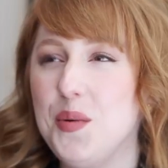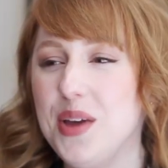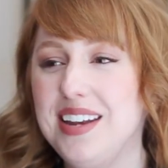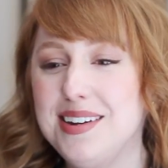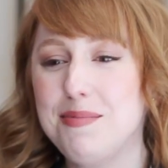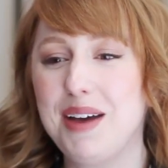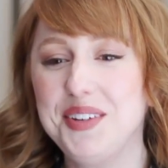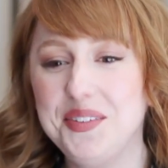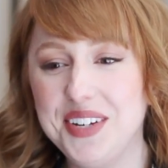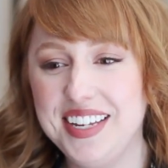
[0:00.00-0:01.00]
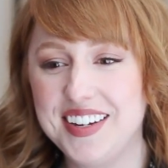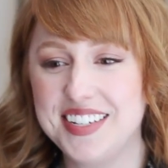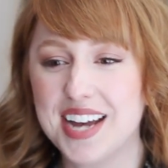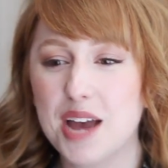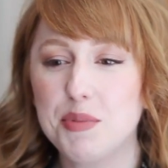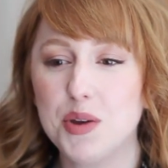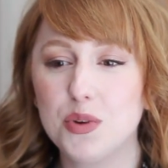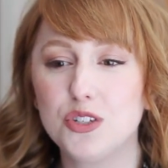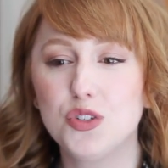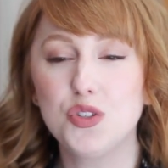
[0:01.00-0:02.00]
We ended up having a really good time, but it
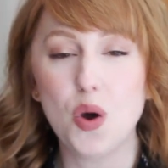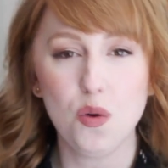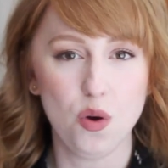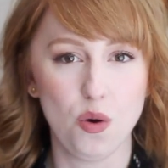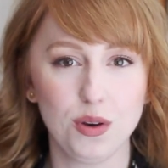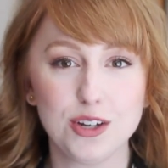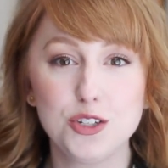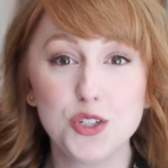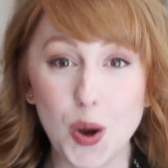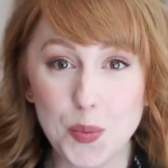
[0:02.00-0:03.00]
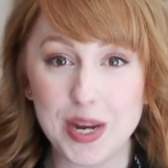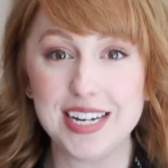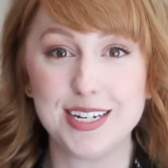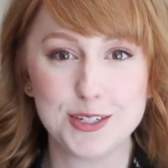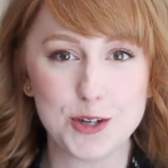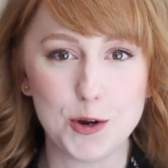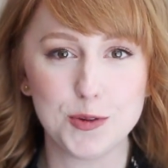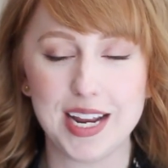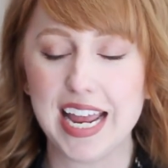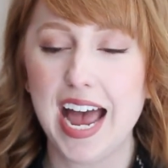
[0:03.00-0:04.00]
was so cold, so windy, so
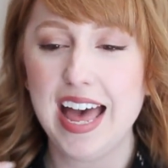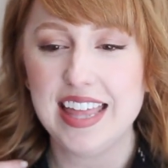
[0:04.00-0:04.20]
rainy.